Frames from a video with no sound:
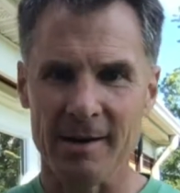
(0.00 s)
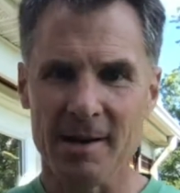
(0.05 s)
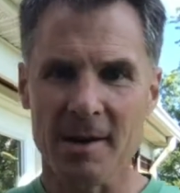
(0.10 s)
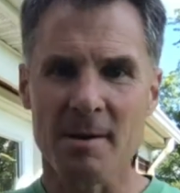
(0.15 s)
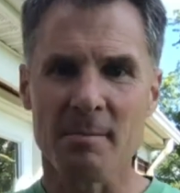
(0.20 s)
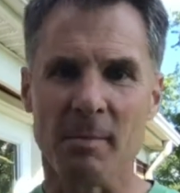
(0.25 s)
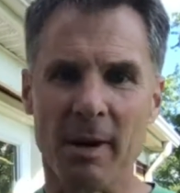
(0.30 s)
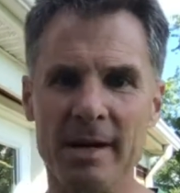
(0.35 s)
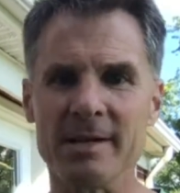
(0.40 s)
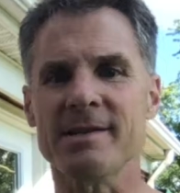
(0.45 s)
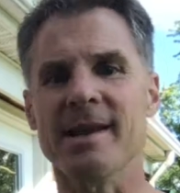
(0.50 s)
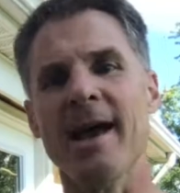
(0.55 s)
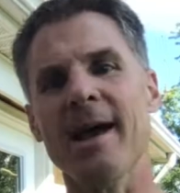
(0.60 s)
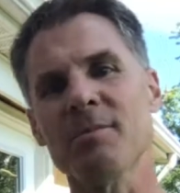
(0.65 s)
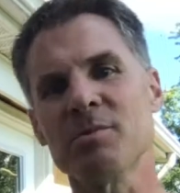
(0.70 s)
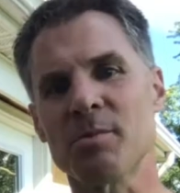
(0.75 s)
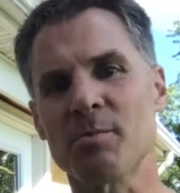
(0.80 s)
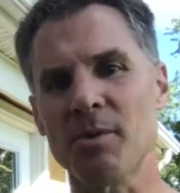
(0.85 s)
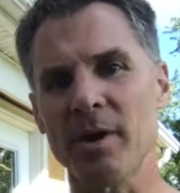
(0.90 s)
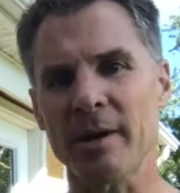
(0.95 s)
My dad
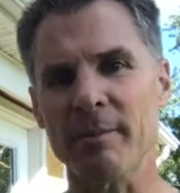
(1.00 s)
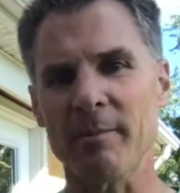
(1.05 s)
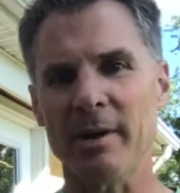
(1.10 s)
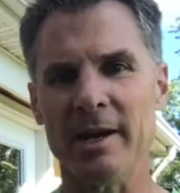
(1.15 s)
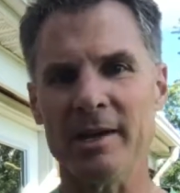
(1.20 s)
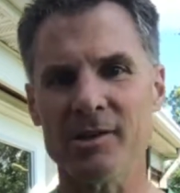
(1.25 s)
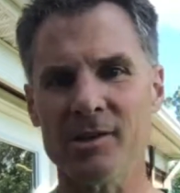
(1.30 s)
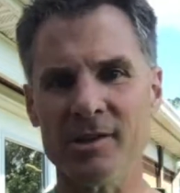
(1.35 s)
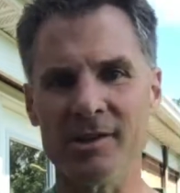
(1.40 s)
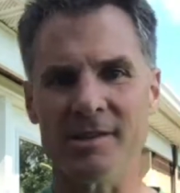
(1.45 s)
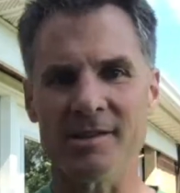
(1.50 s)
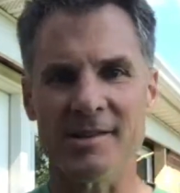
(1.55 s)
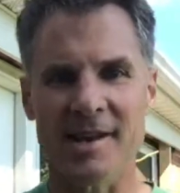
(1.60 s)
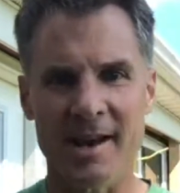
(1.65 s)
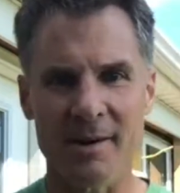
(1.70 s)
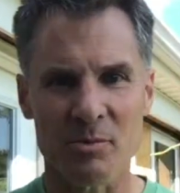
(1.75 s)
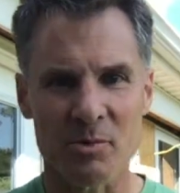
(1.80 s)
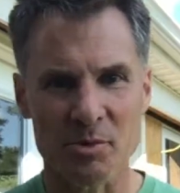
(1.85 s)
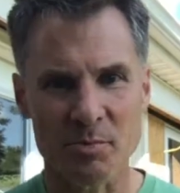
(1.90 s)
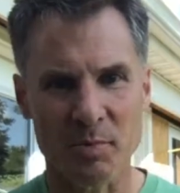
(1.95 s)
was a brick mason. His
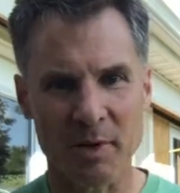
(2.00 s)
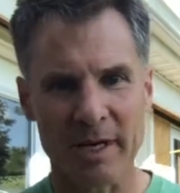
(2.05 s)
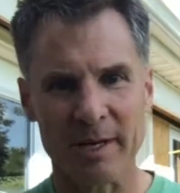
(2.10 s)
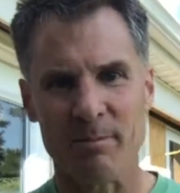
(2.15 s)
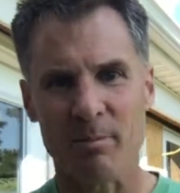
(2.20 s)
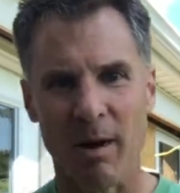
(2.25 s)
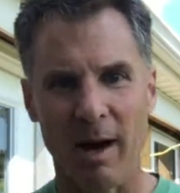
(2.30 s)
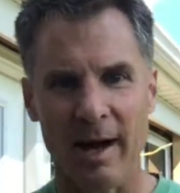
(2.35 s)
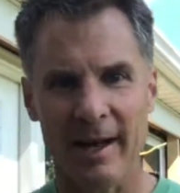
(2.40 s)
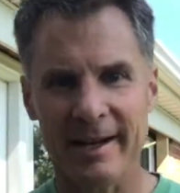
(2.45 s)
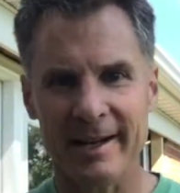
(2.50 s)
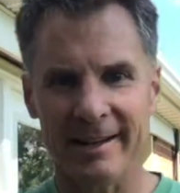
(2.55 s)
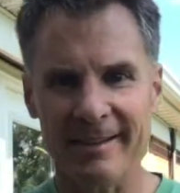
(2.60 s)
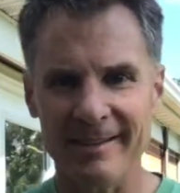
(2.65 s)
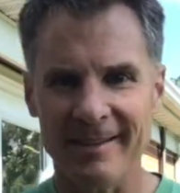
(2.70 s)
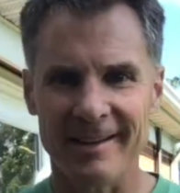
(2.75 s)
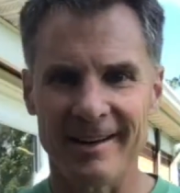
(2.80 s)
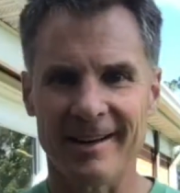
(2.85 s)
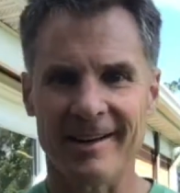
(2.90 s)
name was Andy Monnin.